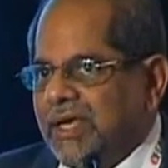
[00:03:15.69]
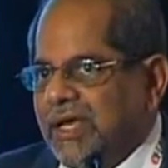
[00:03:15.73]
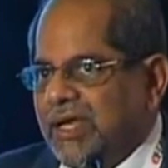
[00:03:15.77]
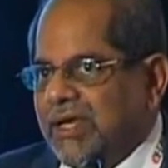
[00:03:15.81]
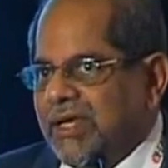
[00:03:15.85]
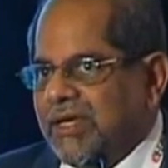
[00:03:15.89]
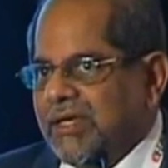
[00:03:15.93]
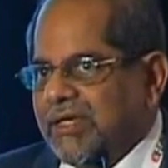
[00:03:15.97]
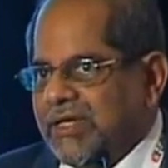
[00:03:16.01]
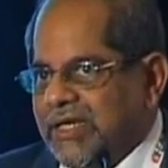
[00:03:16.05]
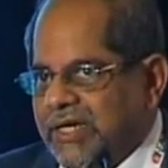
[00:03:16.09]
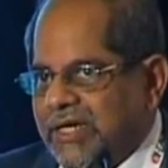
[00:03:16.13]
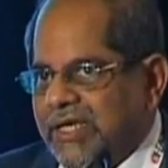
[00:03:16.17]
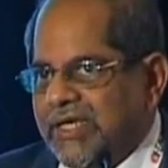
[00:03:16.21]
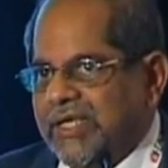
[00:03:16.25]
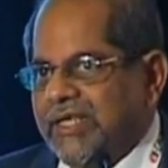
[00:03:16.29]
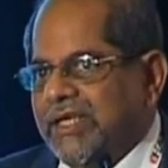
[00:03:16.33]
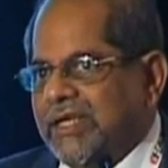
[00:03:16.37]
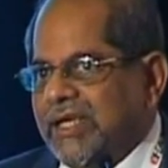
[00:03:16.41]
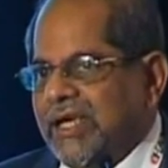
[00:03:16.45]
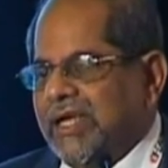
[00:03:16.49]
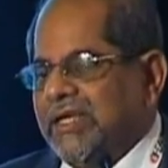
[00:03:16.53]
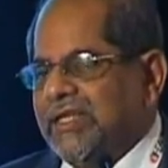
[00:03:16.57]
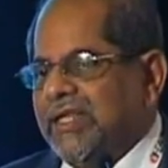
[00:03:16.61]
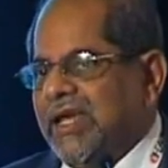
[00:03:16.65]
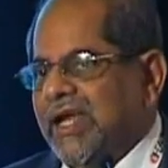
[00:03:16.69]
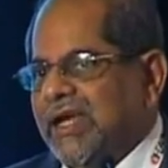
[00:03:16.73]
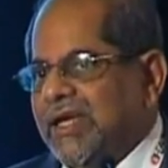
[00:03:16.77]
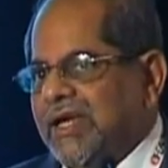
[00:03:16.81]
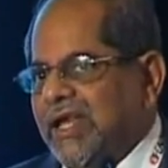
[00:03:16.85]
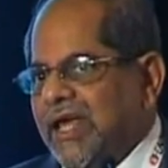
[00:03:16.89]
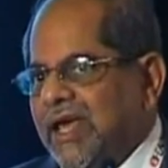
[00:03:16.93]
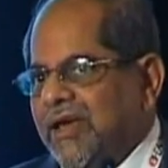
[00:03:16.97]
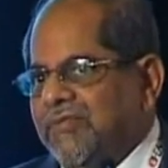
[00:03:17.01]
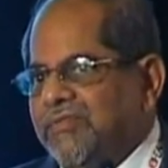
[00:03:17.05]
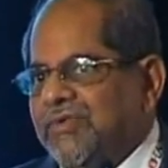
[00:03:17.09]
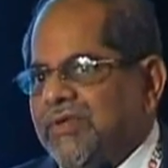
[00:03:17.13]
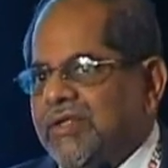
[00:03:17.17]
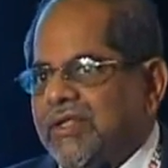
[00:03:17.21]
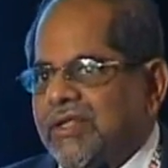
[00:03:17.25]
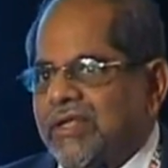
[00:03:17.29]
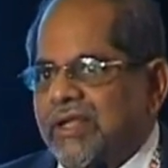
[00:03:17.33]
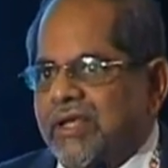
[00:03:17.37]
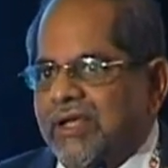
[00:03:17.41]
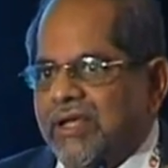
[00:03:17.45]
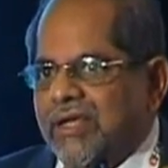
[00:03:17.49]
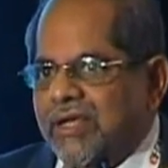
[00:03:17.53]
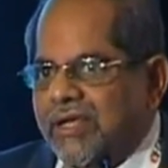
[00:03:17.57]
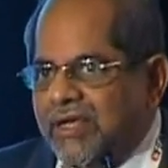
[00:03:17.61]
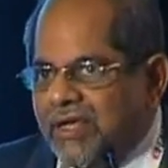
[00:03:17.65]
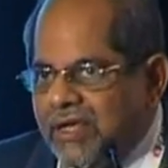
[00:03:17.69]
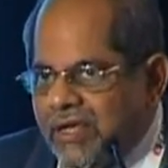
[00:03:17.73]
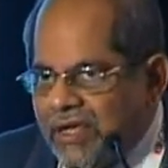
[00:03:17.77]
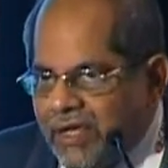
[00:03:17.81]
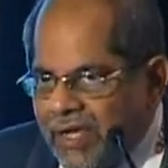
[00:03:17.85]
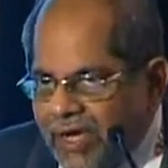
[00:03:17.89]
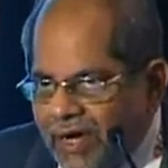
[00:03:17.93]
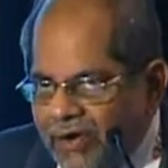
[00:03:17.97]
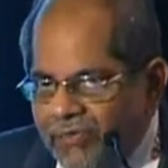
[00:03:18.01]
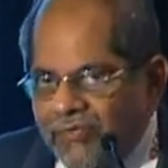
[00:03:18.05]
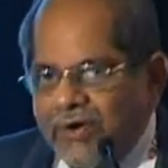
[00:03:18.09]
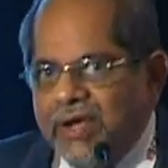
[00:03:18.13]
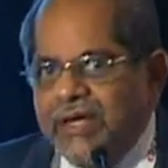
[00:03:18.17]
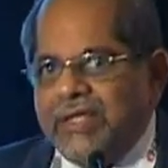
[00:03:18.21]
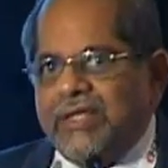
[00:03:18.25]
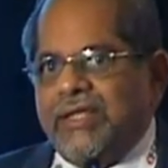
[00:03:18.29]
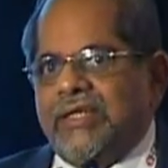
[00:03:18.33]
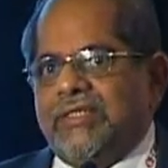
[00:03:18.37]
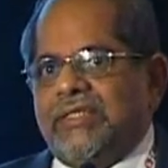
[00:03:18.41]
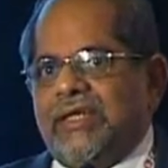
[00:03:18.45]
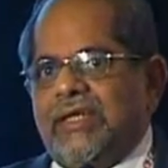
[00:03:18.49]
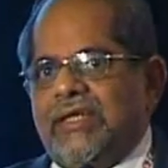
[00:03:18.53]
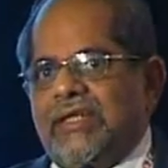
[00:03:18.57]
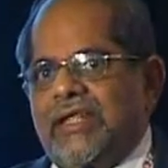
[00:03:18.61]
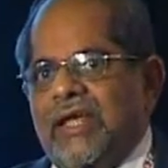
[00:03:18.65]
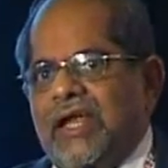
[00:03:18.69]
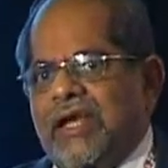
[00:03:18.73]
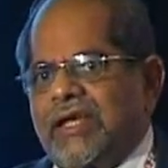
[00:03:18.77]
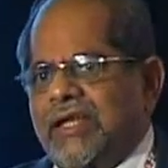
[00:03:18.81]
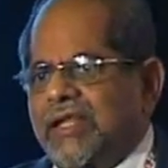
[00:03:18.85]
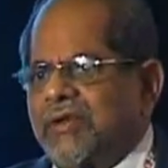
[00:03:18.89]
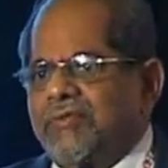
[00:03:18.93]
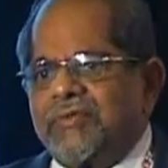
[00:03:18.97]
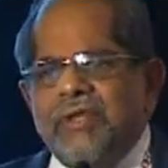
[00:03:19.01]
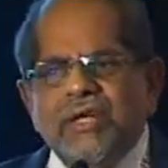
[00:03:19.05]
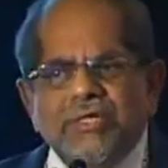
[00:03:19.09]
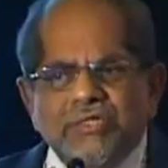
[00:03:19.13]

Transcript: and training at that level, awareness at that level.